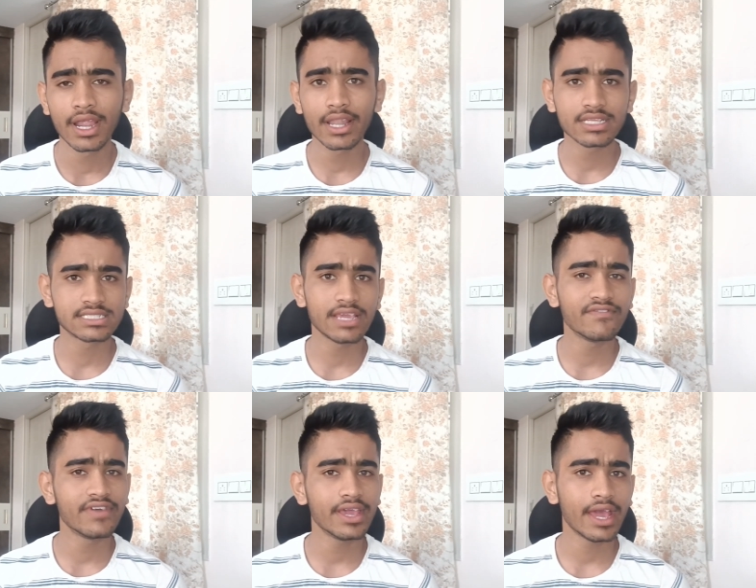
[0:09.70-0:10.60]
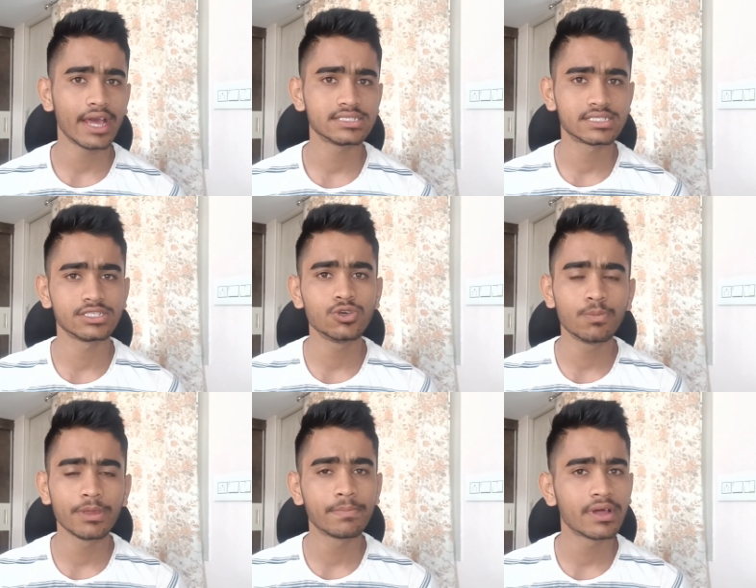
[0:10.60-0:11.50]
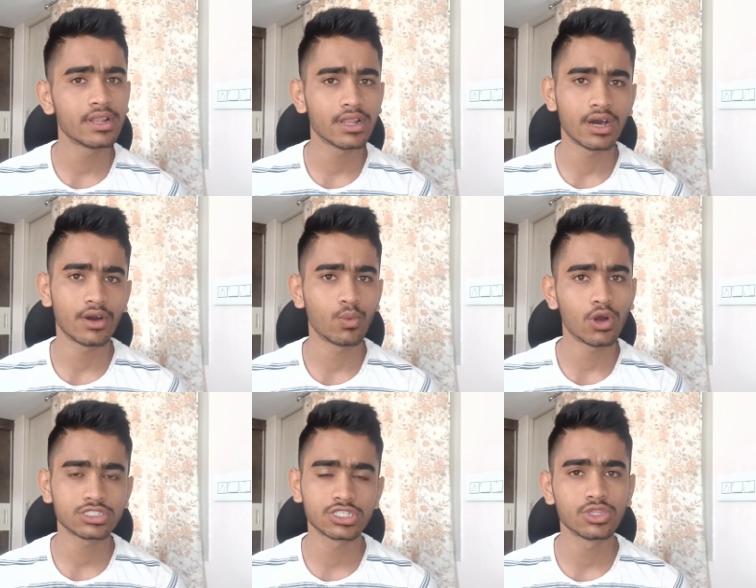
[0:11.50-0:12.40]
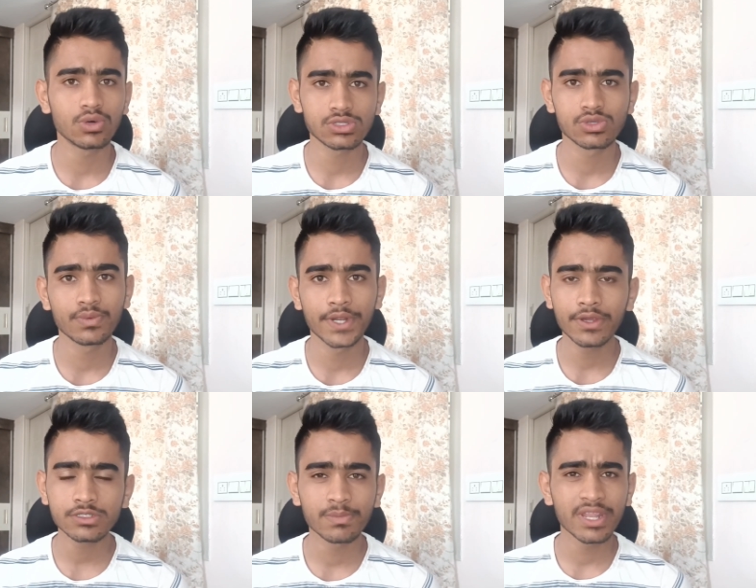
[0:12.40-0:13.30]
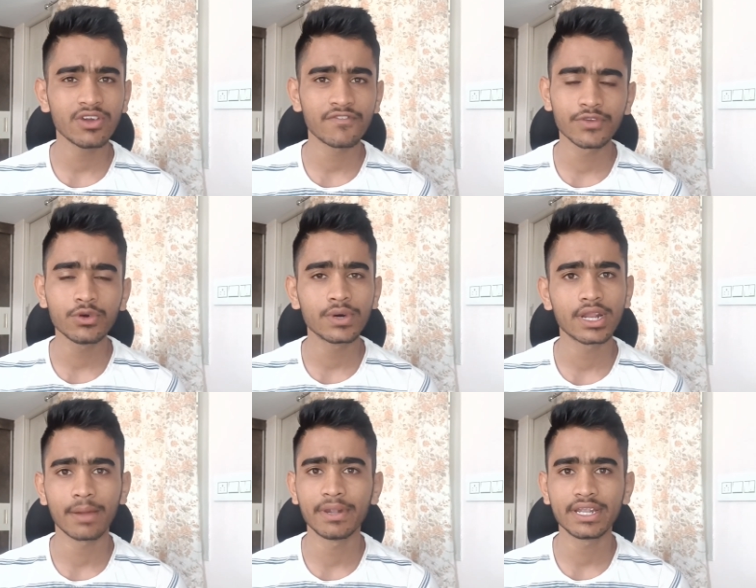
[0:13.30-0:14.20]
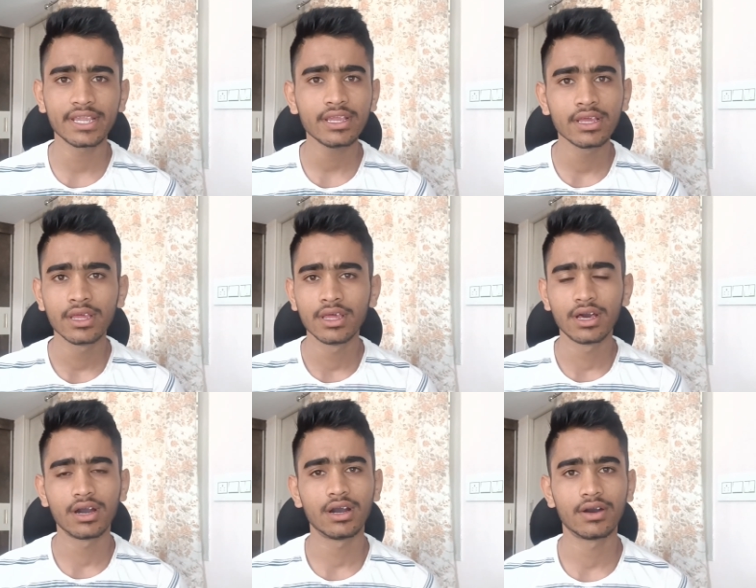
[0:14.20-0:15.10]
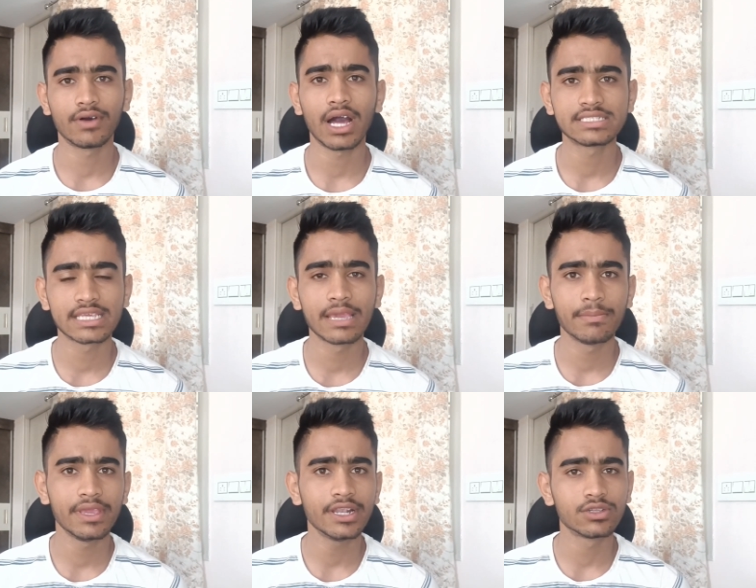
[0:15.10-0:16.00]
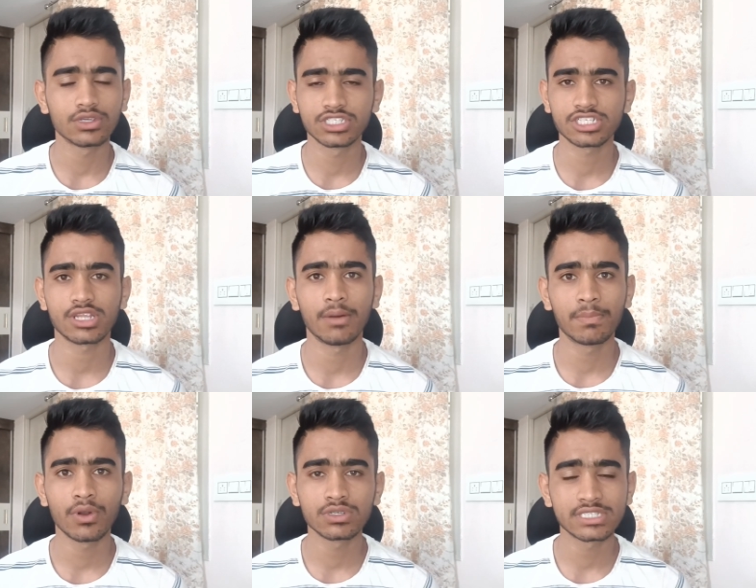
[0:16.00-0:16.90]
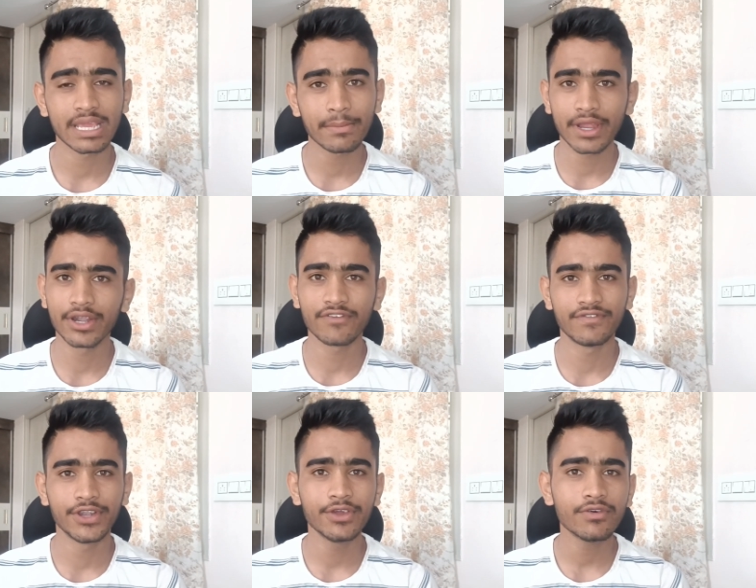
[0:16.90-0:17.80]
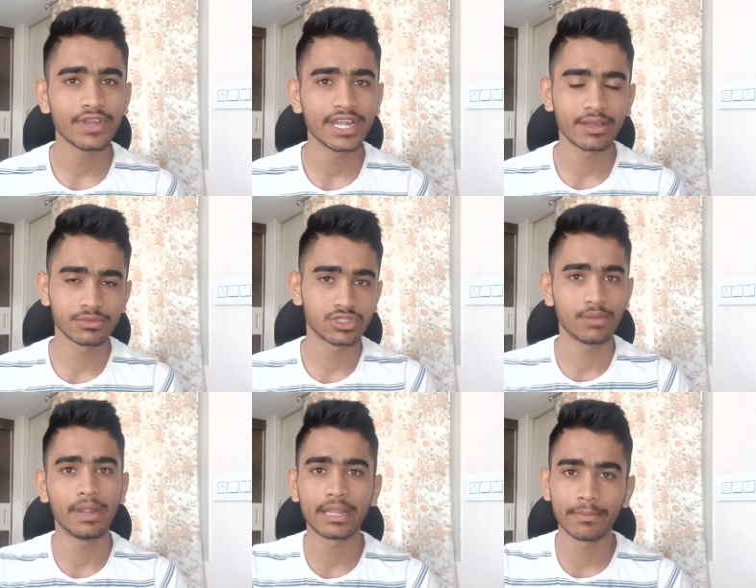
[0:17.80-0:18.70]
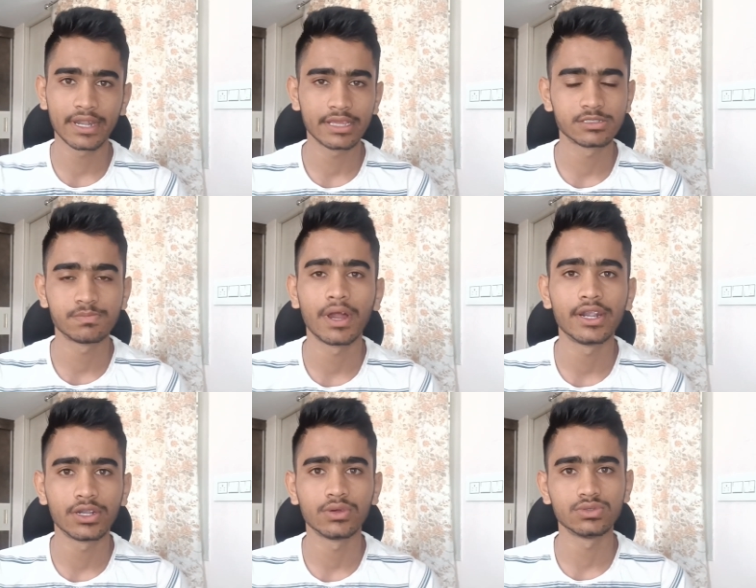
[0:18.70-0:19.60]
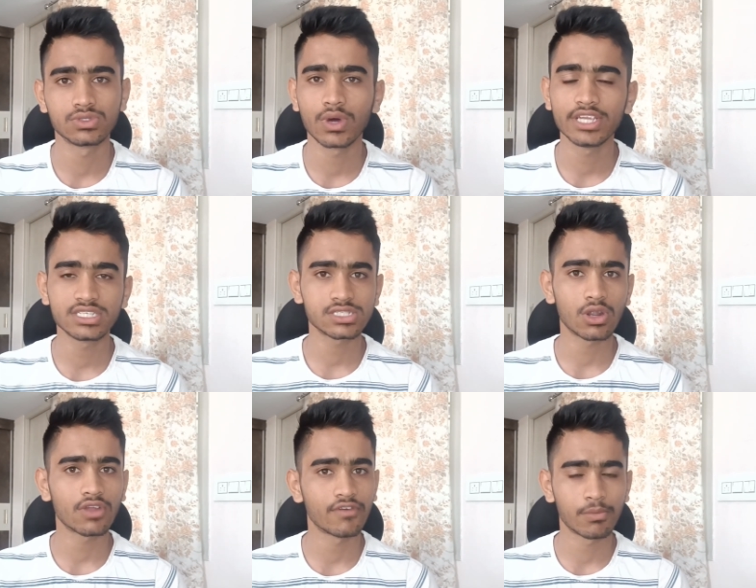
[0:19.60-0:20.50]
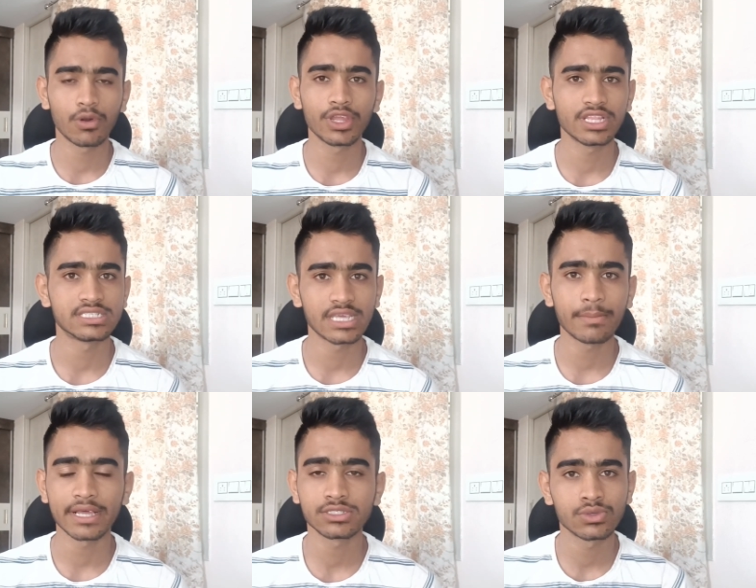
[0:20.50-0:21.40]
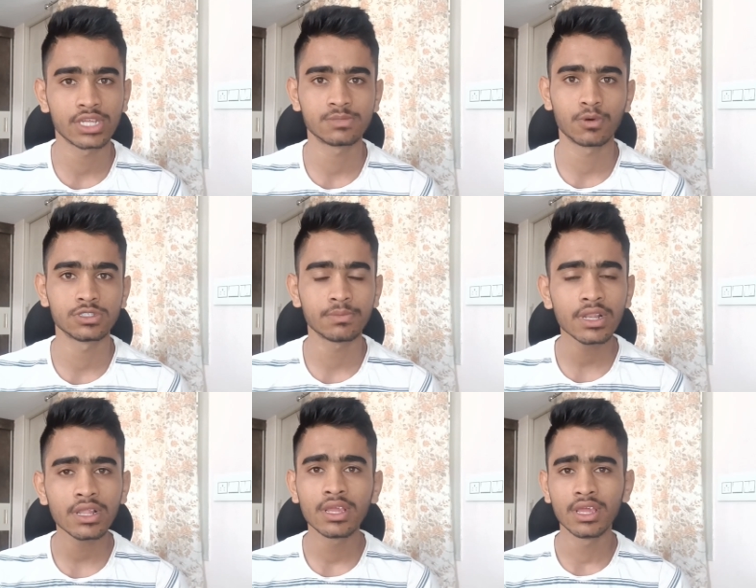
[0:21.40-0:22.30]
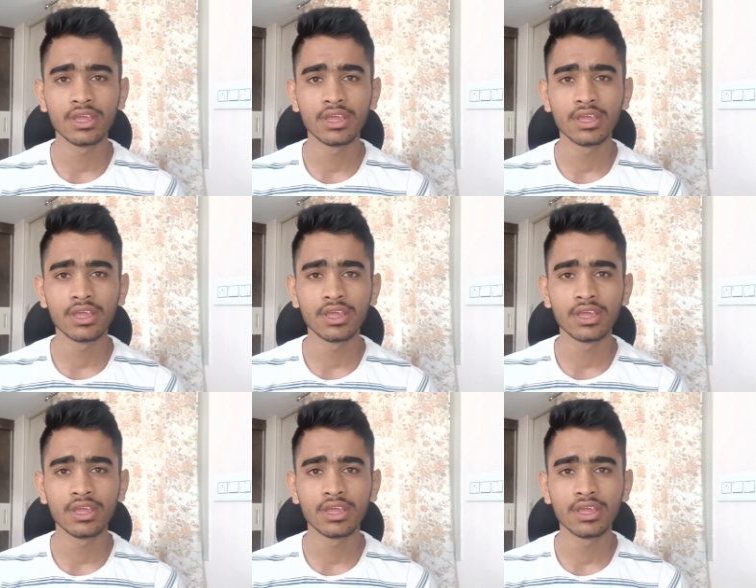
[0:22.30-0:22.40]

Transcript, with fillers: And the same way as you people uh, those two videos, many of you were commenting uh, asking me to just upload same kind of video when it comes to the mathematics part too. So I just thought of uploading the same as soon as possible